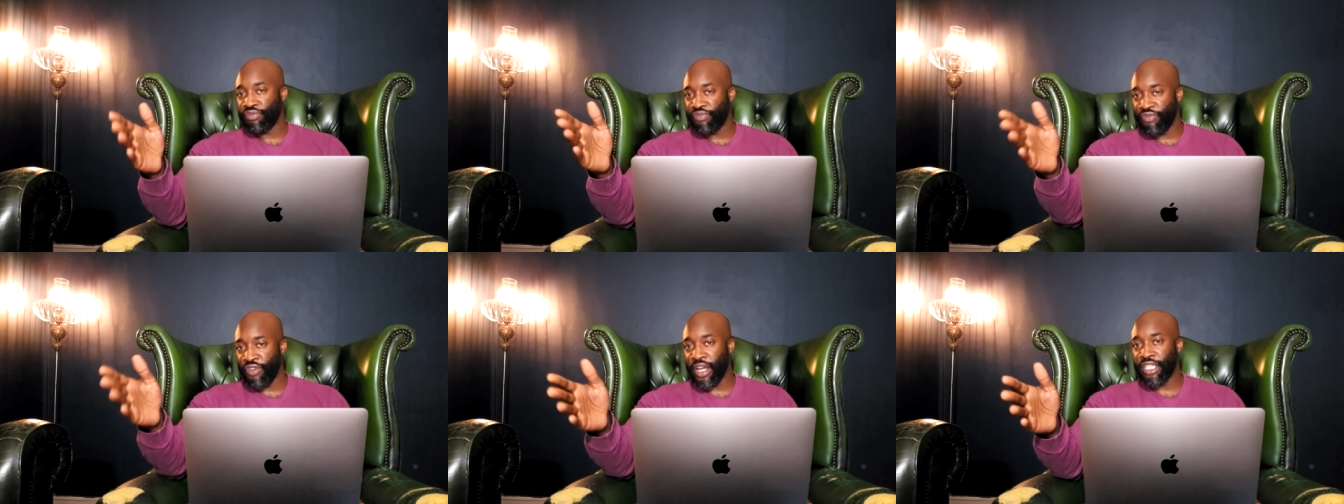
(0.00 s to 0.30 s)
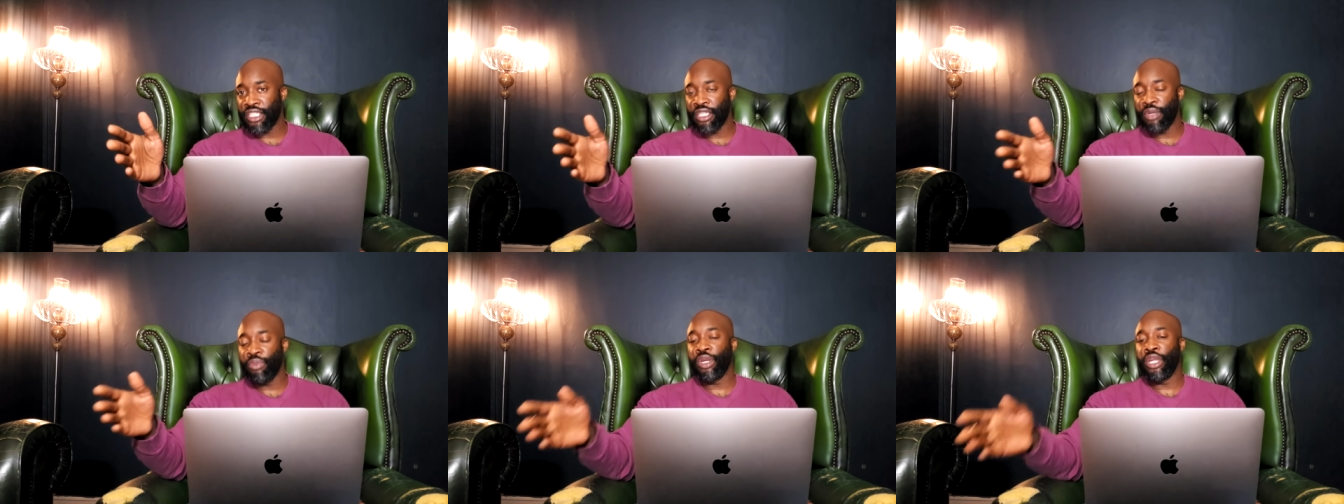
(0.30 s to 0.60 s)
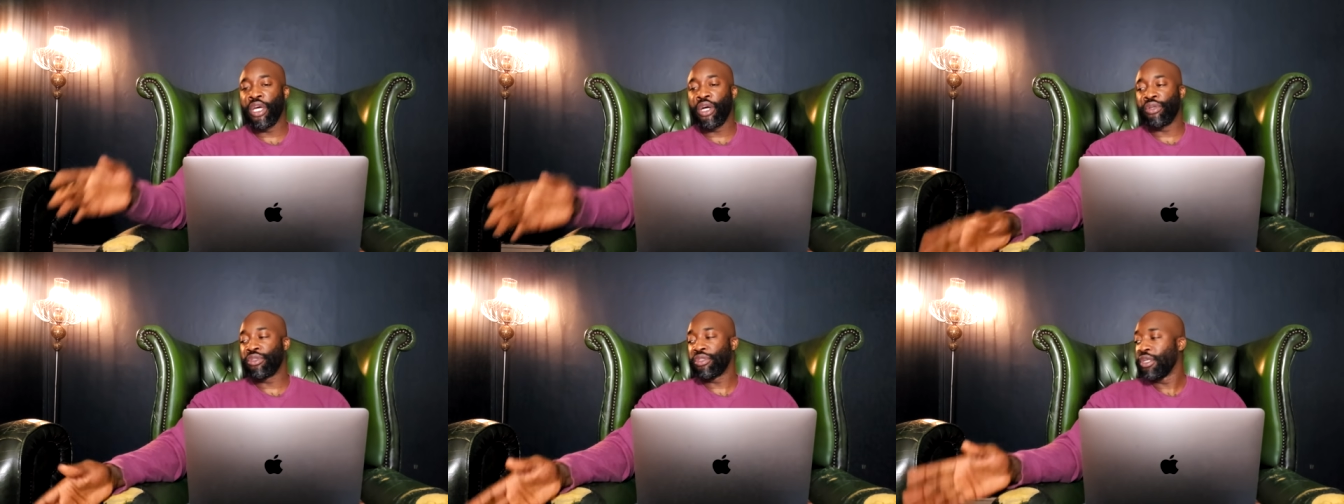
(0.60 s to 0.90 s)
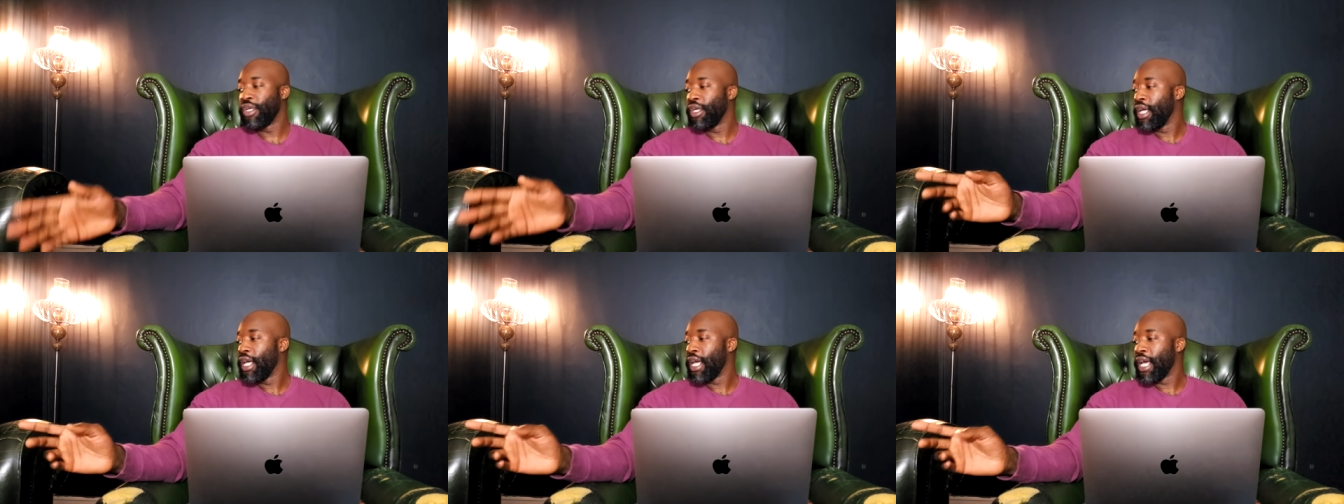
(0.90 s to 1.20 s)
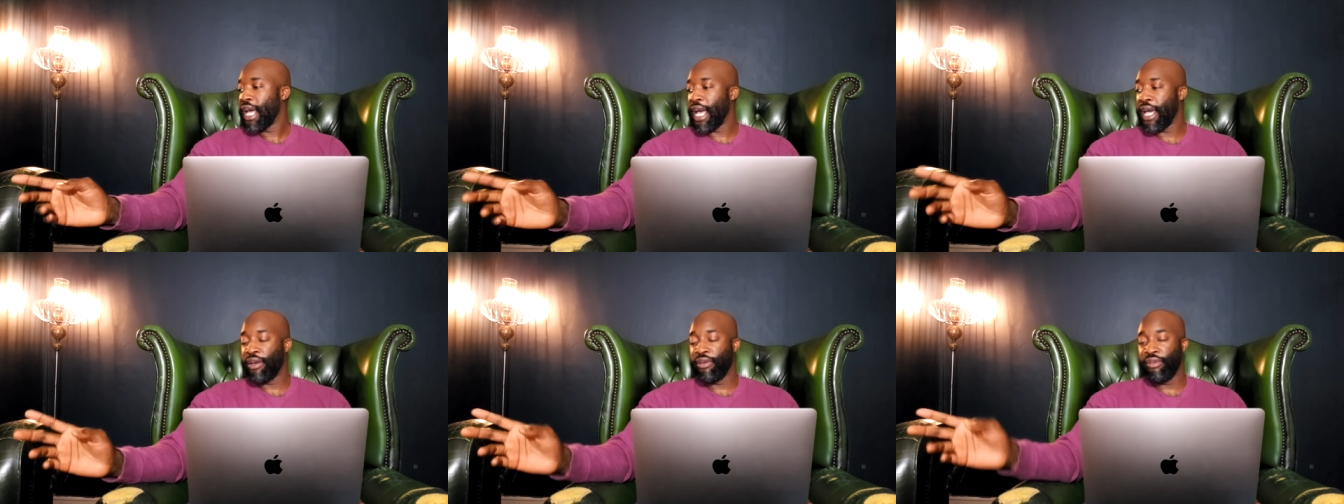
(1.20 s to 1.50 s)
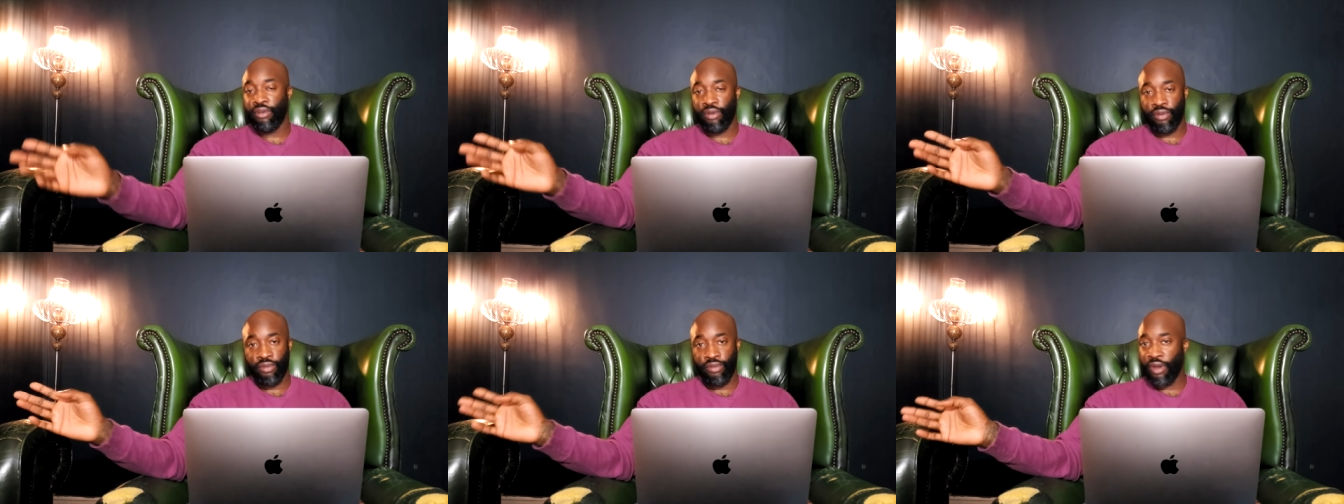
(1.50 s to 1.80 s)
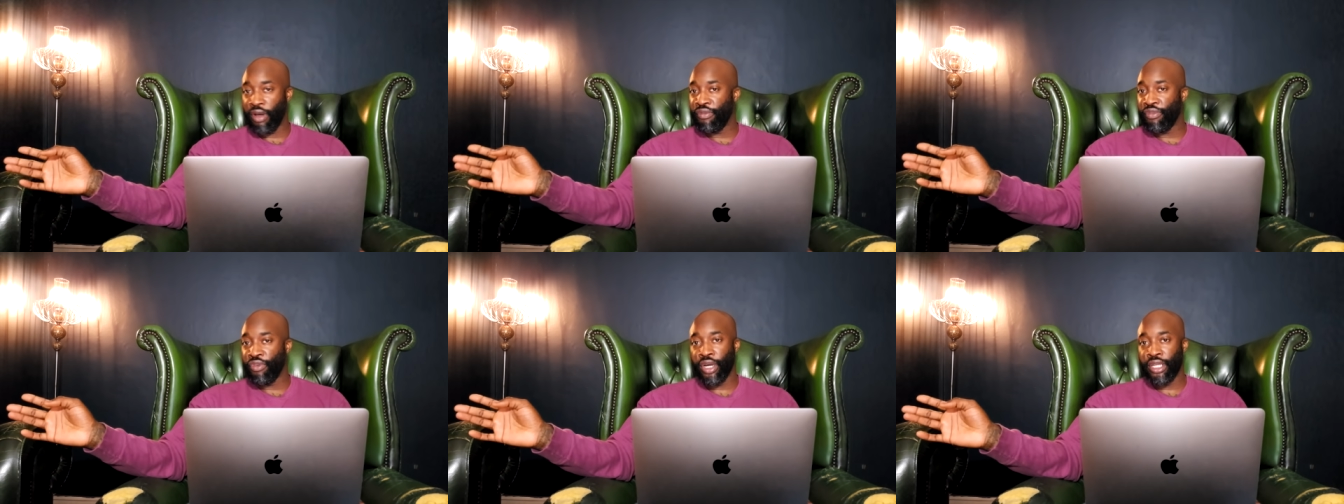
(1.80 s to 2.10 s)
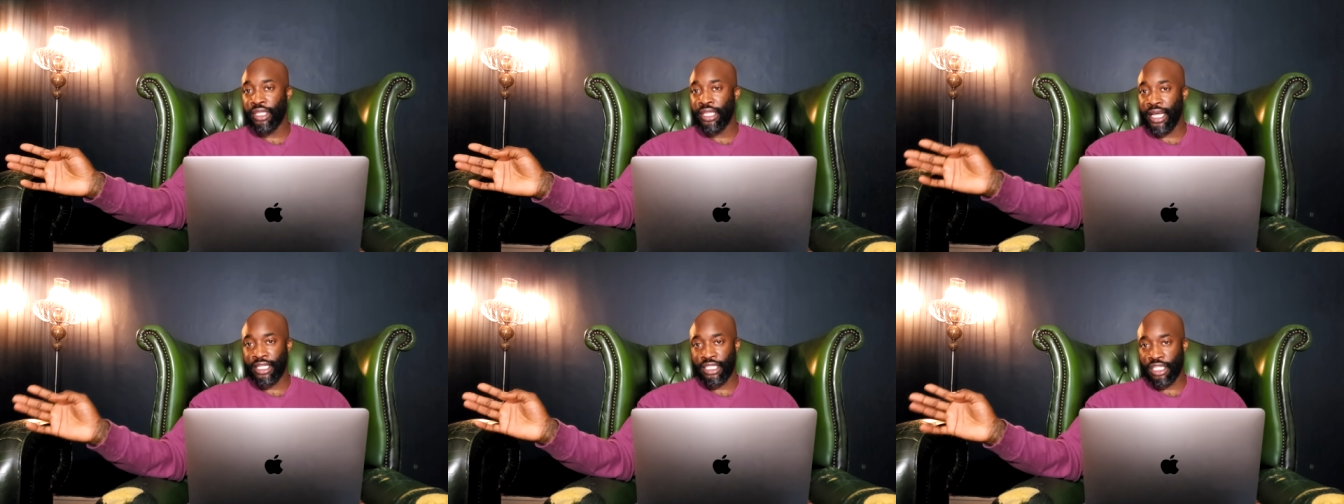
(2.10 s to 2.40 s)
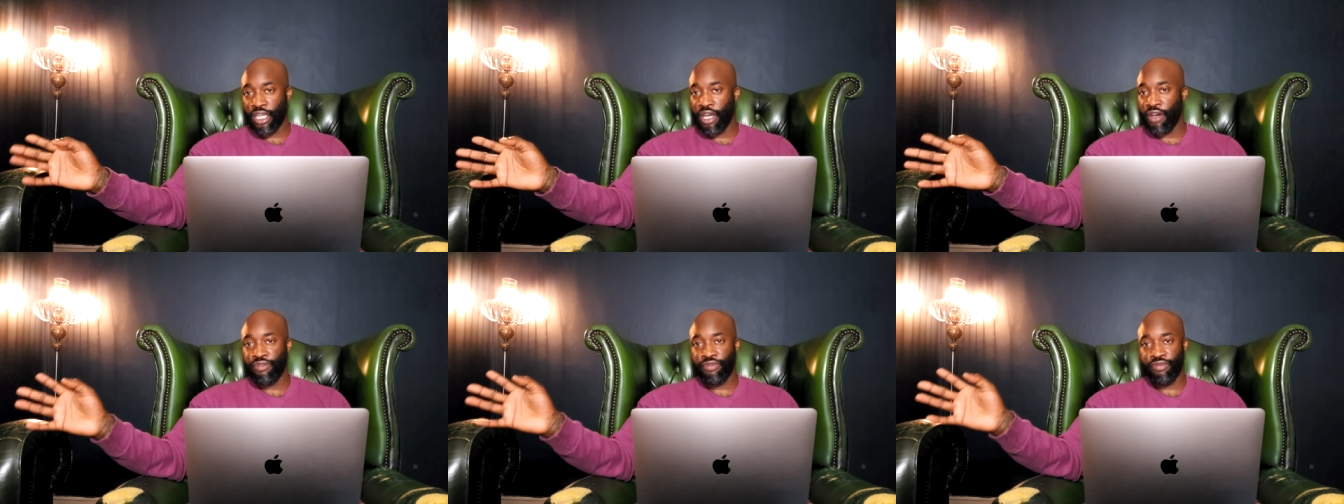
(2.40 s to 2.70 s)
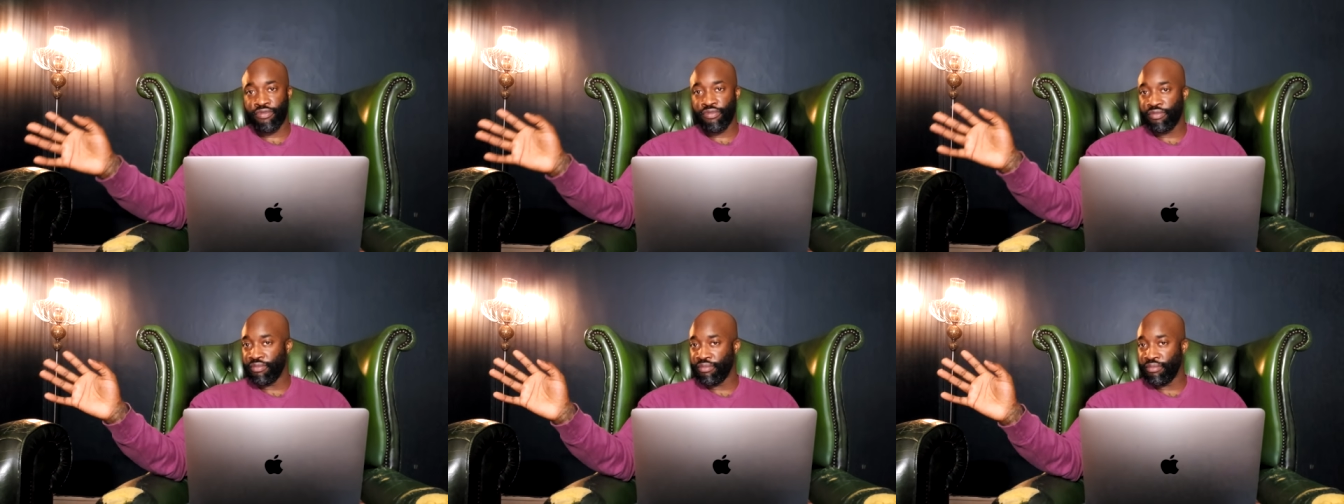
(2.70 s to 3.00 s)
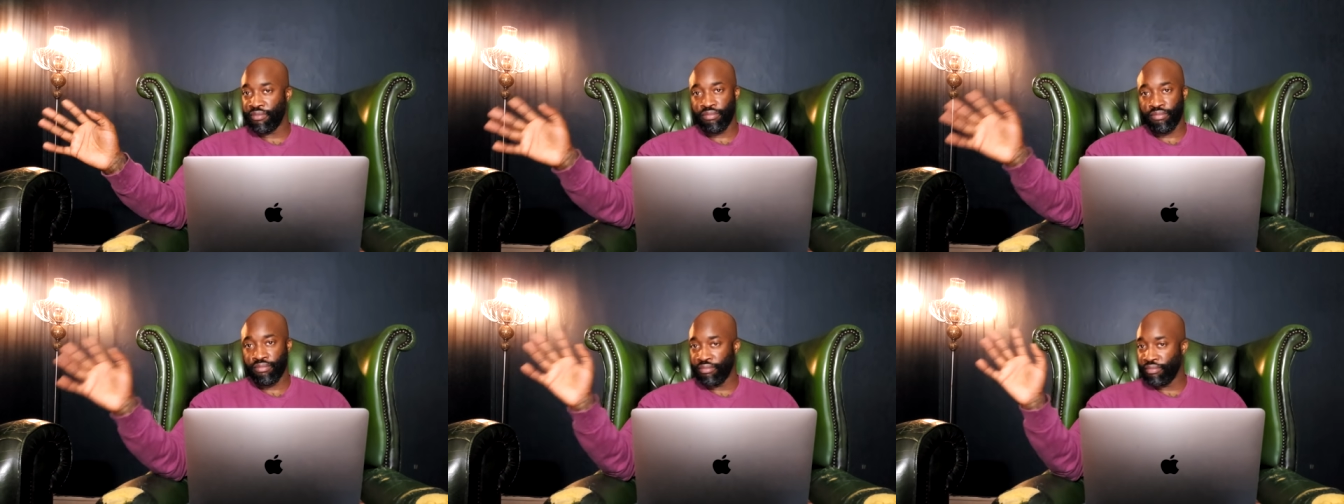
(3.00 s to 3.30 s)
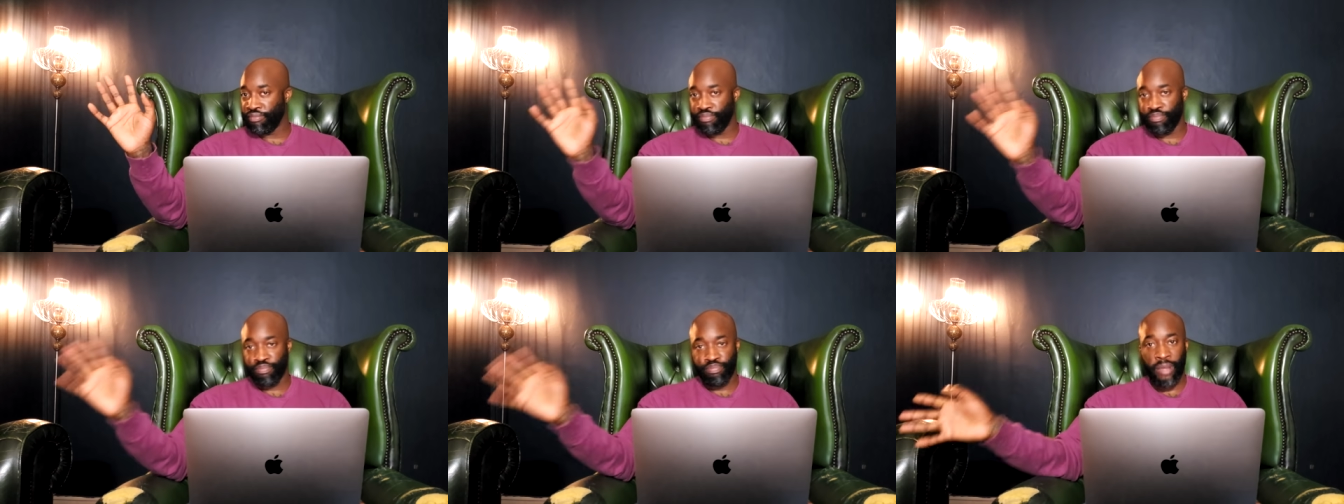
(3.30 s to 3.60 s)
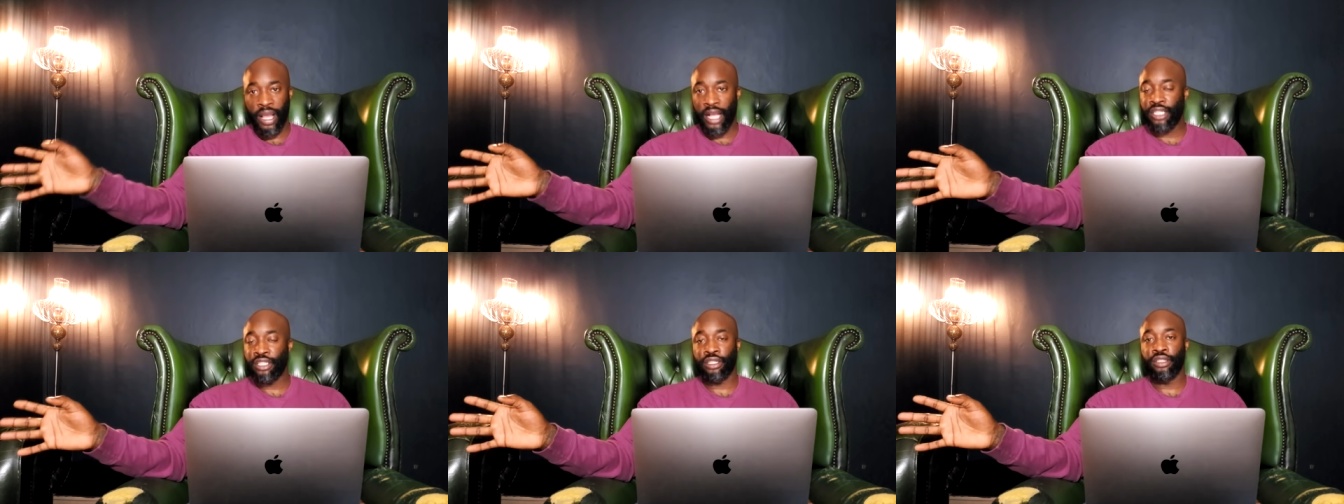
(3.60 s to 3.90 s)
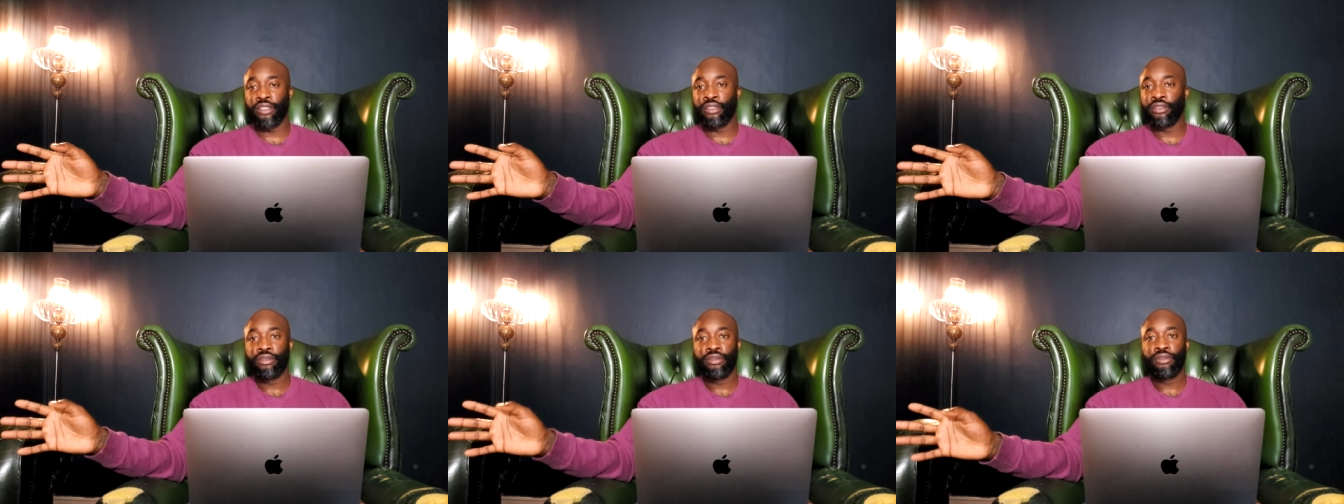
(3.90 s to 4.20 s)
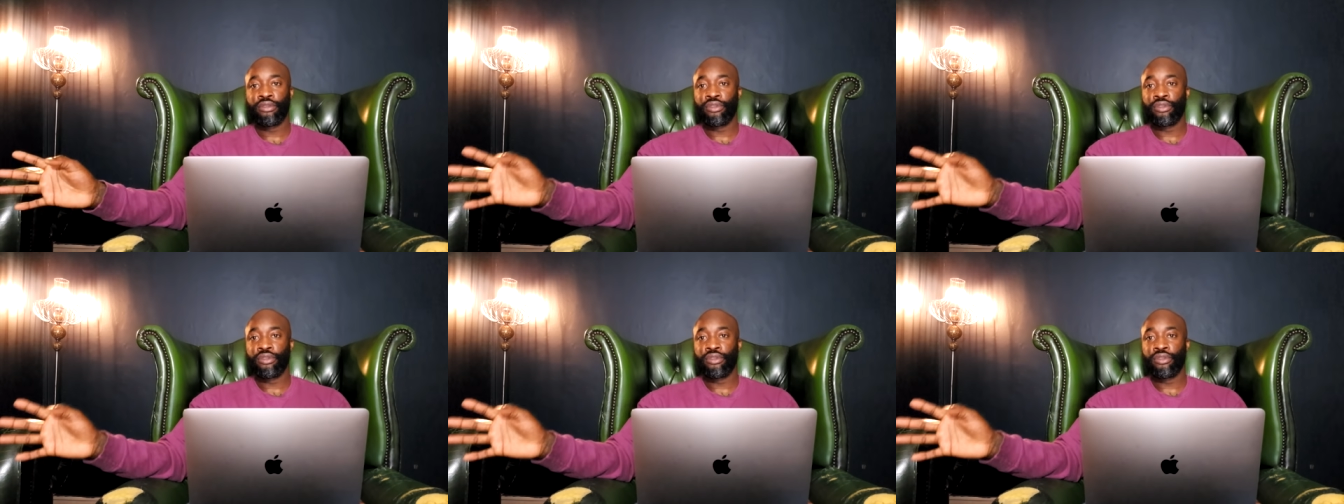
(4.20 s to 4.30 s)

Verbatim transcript: Fight someone else and avoid that tough Mexican.